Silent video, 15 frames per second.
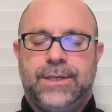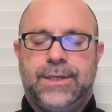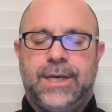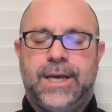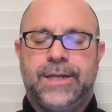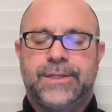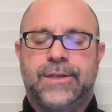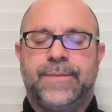
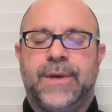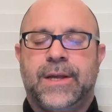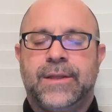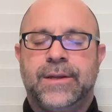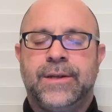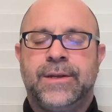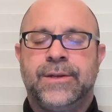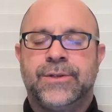Hands can be on the
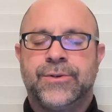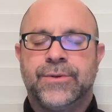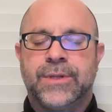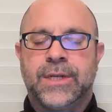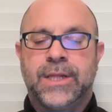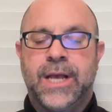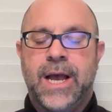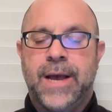knees or in
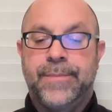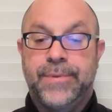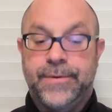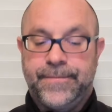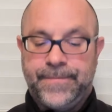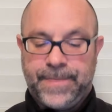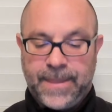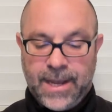the lap.
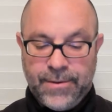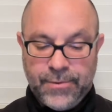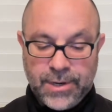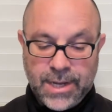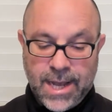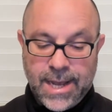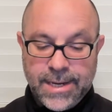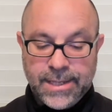I will
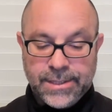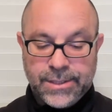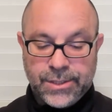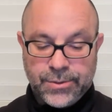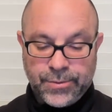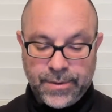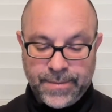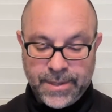guide us
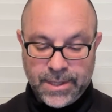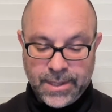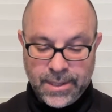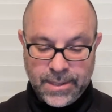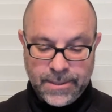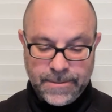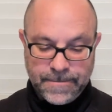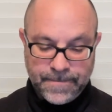as we
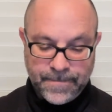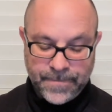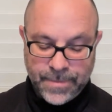begin,